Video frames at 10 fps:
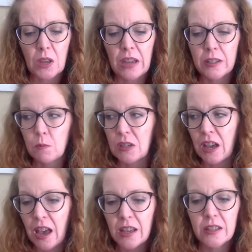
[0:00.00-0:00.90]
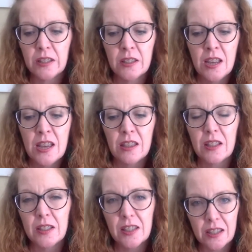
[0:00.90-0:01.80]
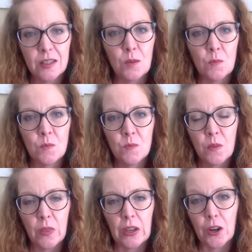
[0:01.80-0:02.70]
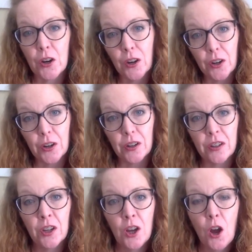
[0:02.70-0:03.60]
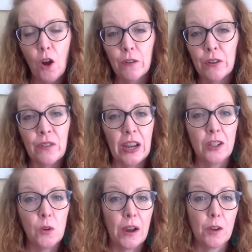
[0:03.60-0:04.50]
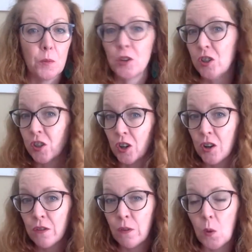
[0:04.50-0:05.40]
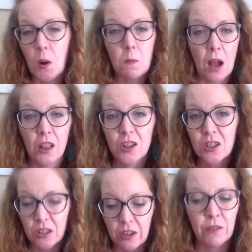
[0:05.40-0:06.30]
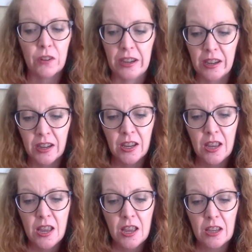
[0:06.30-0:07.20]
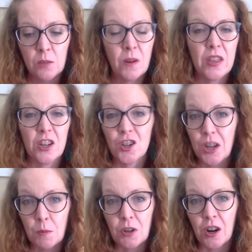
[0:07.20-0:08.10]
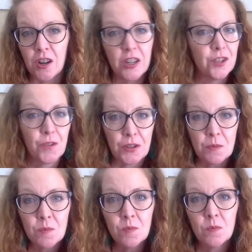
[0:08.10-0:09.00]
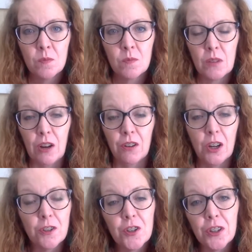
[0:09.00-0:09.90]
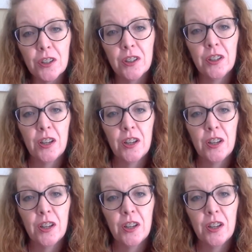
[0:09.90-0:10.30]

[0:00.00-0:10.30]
And it's because the schism that occurred over the fight to either preserve or abolish slavery is one that has shaped our history, our culture,